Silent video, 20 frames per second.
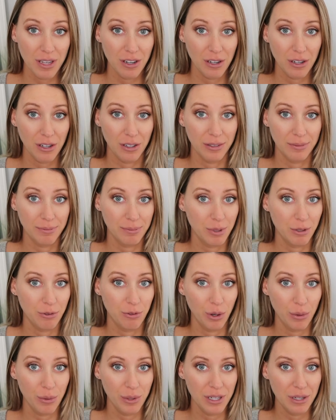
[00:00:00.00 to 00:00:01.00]
here
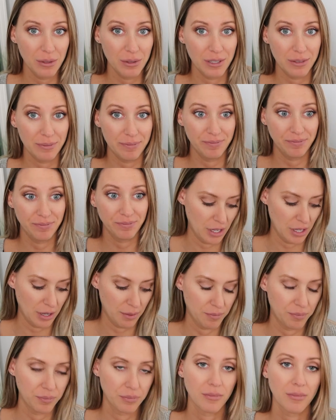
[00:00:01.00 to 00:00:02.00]
before we know it. Yeah.
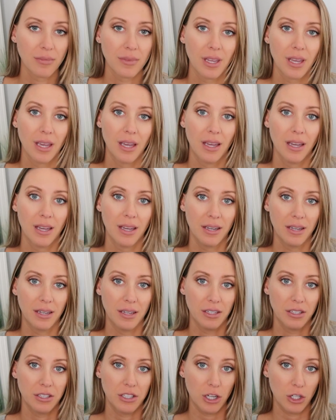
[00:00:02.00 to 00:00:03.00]

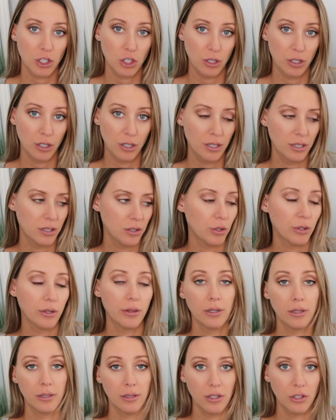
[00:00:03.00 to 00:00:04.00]
Doctor, or
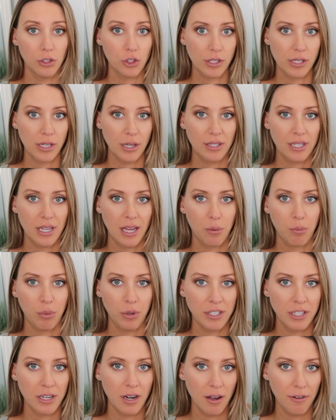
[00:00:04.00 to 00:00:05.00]
the ultrasound tech,
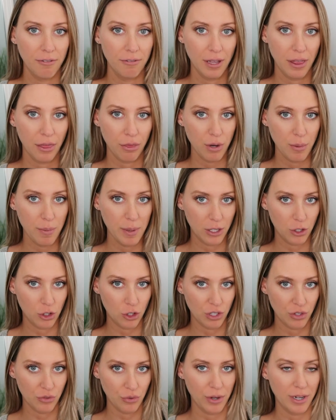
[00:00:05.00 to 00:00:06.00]
printed off 3
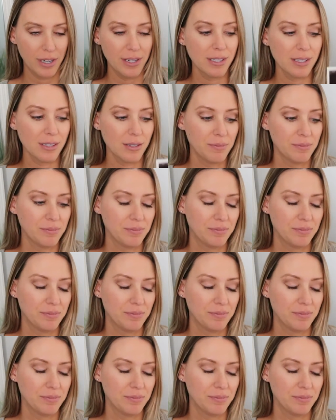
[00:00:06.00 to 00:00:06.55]
pictures for us.